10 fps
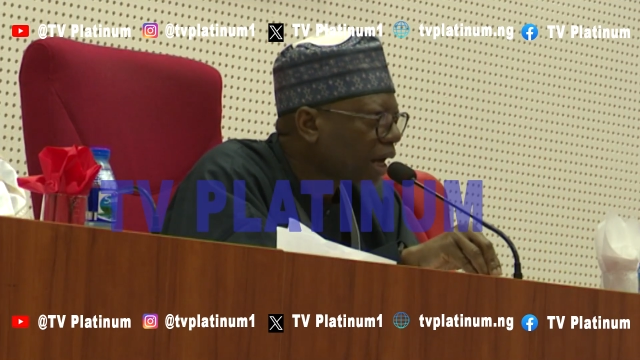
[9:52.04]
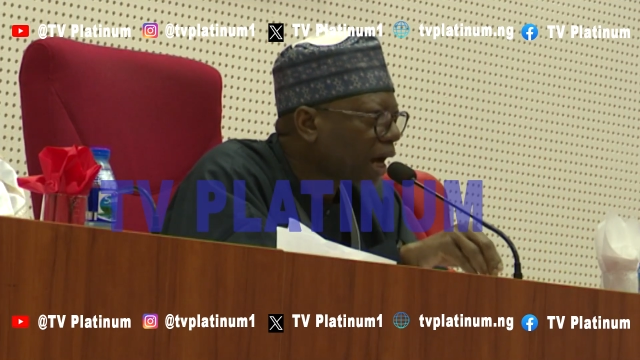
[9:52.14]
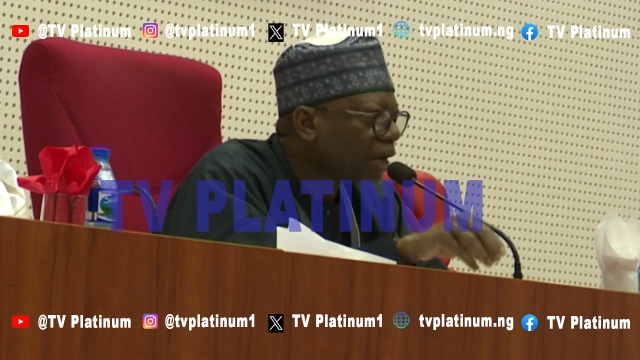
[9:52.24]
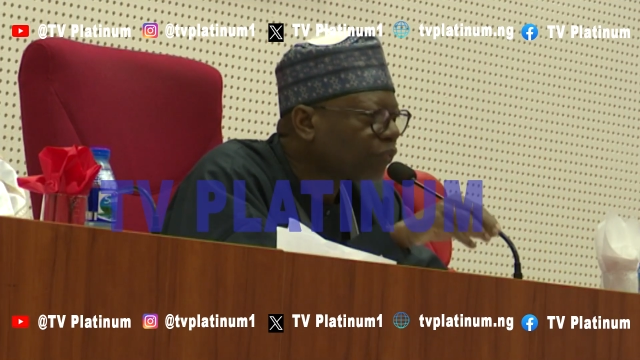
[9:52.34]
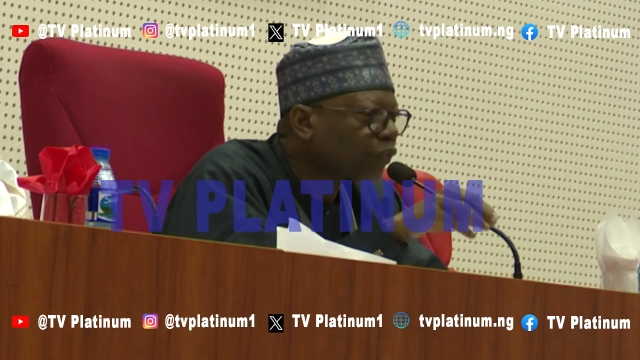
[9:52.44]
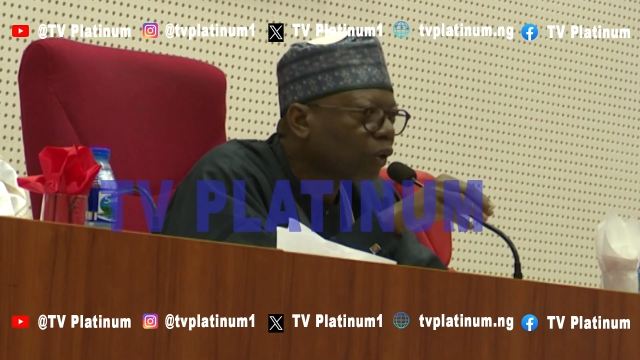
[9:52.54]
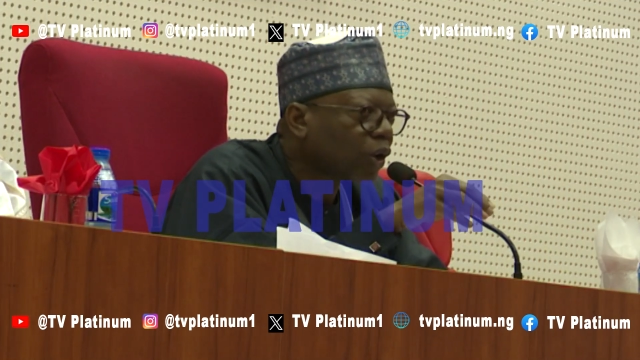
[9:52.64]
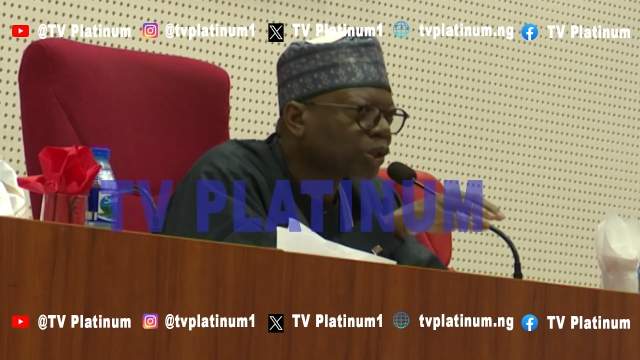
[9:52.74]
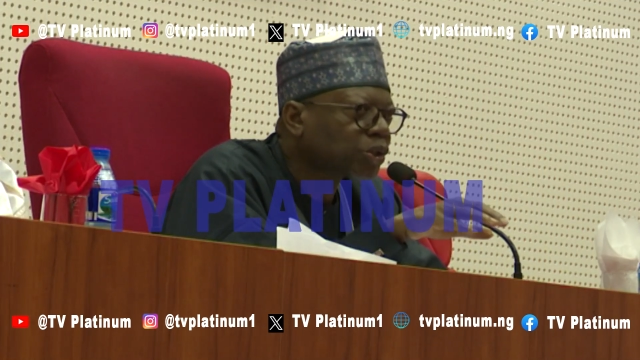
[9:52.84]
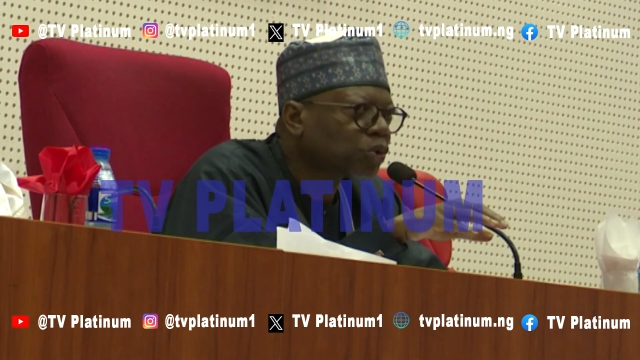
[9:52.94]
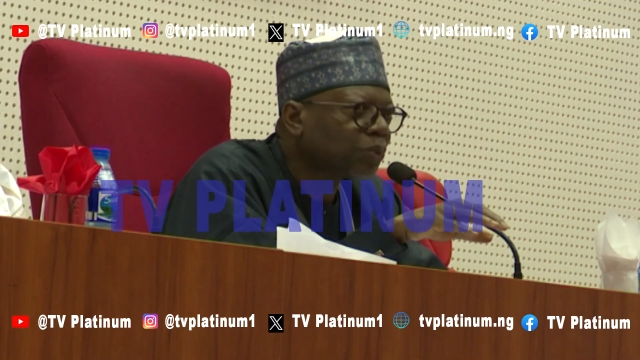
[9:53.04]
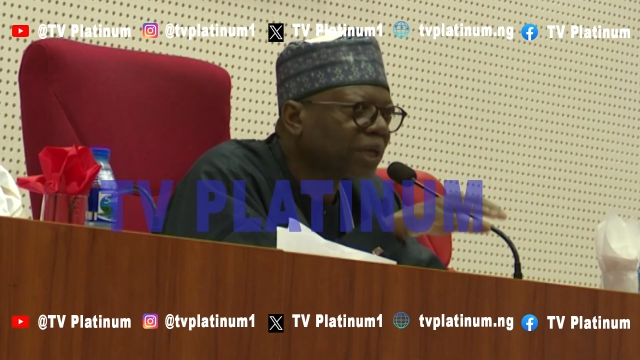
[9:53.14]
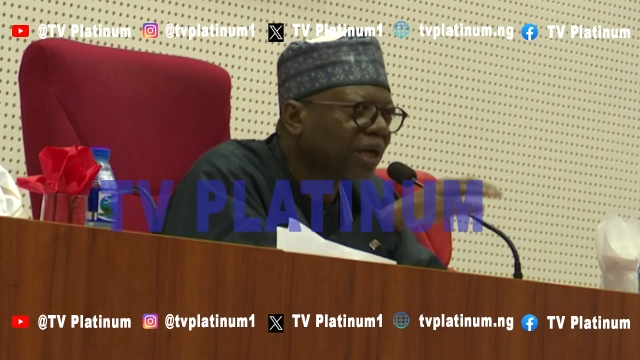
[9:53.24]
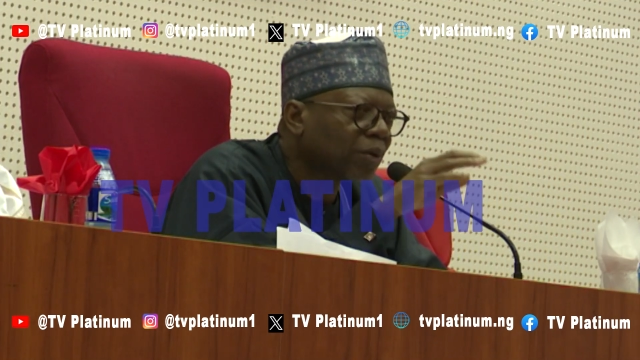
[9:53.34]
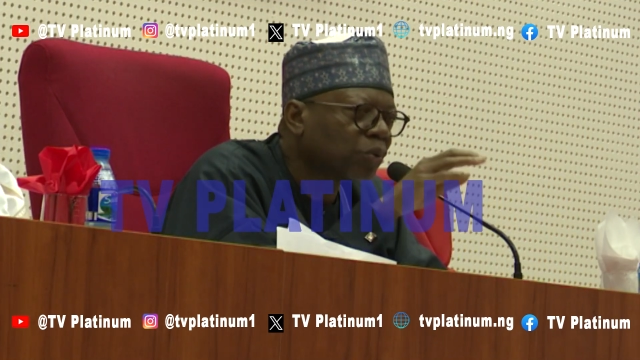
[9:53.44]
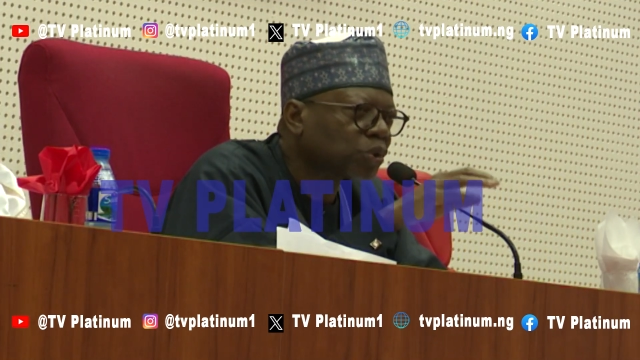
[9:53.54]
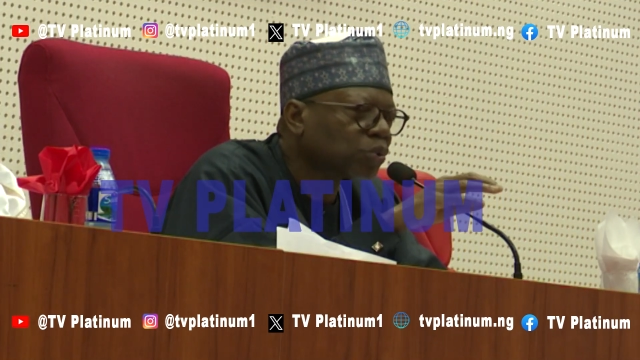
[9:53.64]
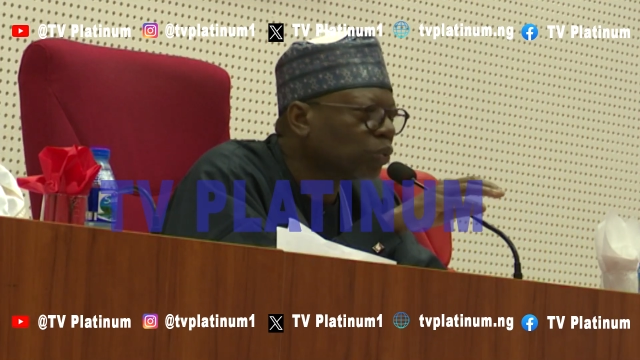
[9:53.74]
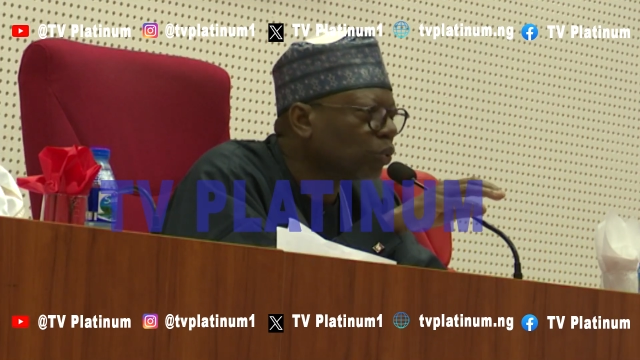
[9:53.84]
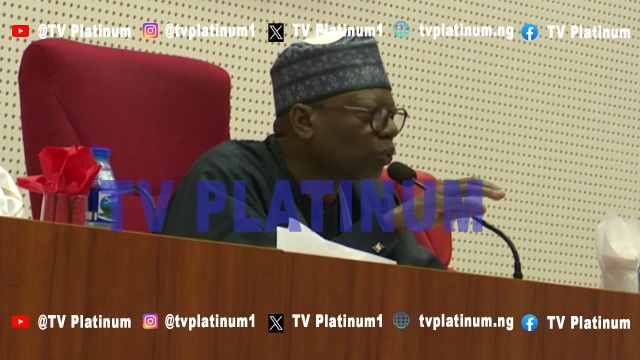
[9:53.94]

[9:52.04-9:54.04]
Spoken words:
And for us to be able to